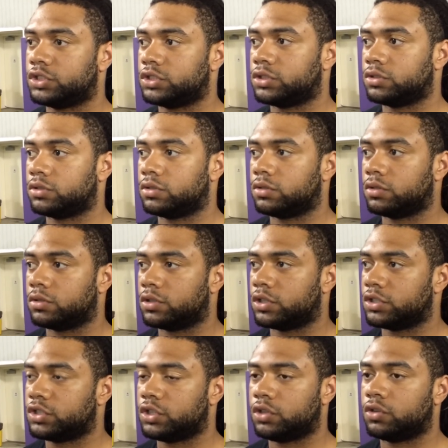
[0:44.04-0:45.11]
Just
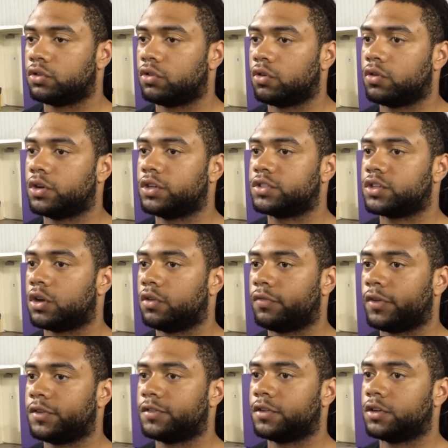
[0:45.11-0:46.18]
continue to grow in this
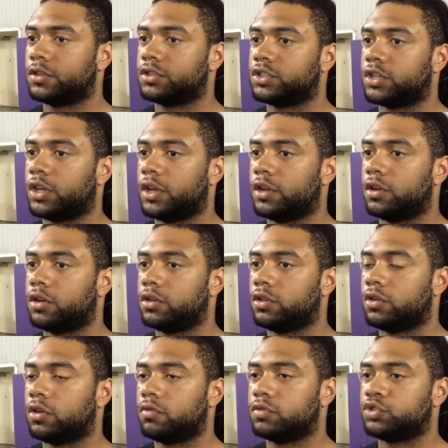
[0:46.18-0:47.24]
offense and understand,
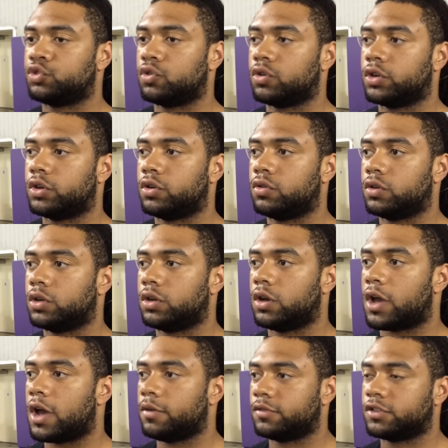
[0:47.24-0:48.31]
what's going on.
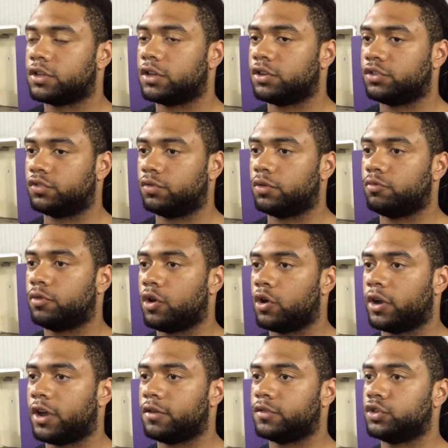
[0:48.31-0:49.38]
Obviously, this week we're
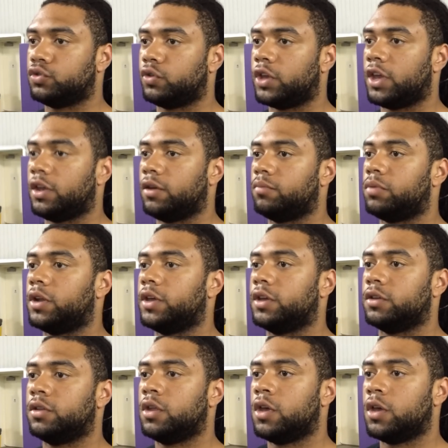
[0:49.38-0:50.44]
going to have a new game
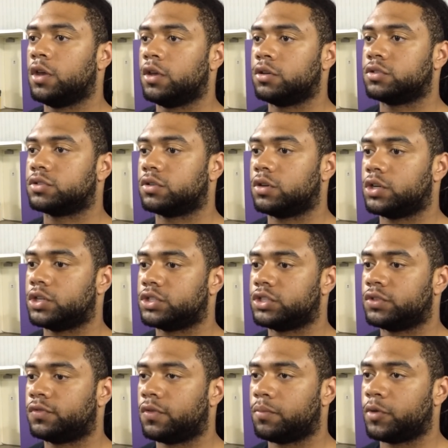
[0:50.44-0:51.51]
plan. So
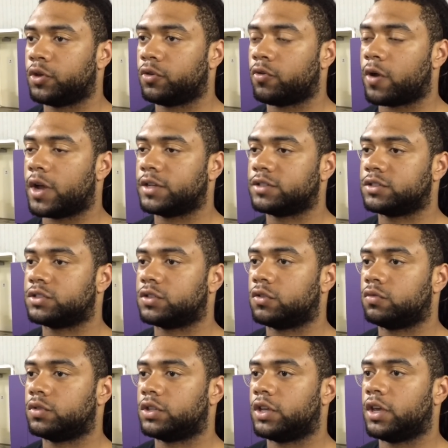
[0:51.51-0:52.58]
just familiarize
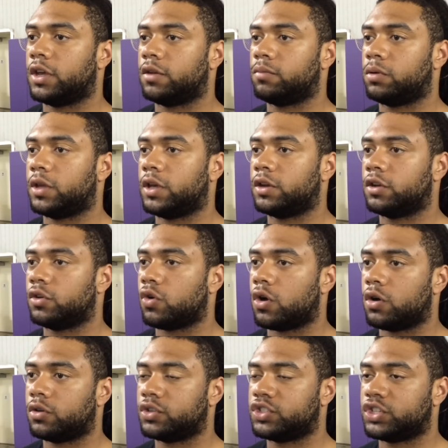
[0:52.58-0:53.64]
yourself with the game plan and know
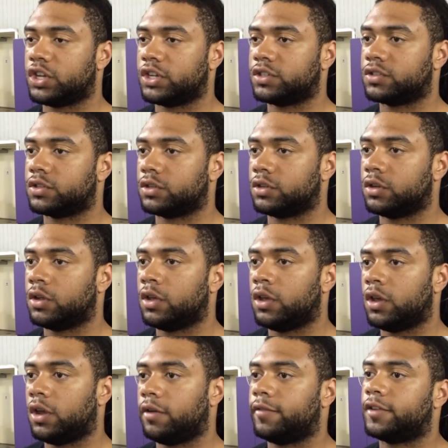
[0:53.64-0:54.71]
all the checks and
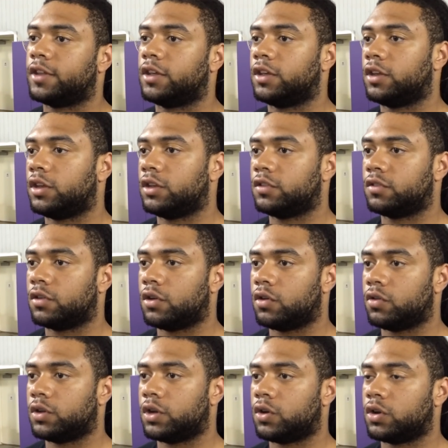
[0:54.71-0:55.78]
everything he needs to
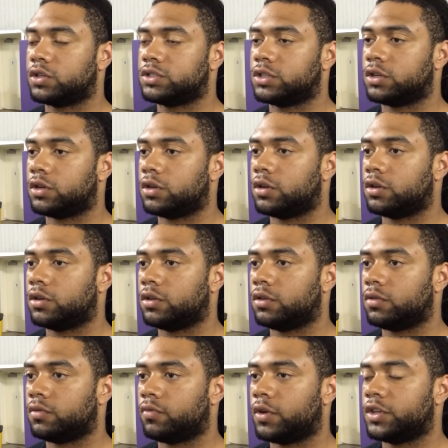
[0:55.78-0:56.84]
know in order to
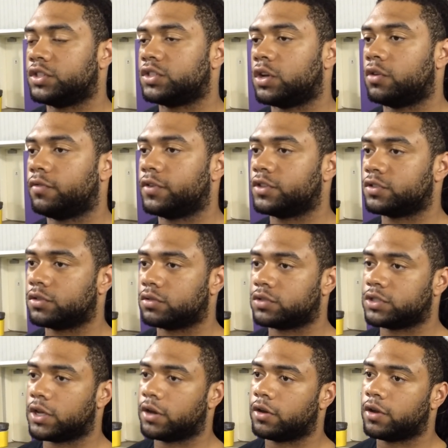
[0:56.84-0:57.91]
run this offense
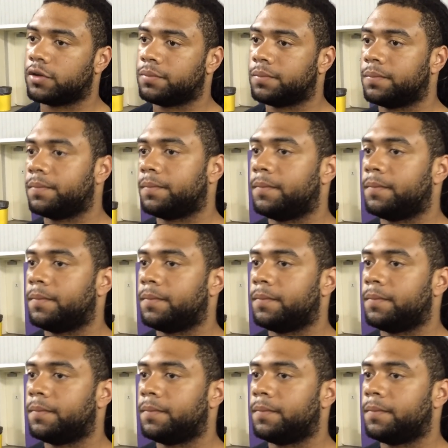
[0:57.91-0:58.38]
Saturday.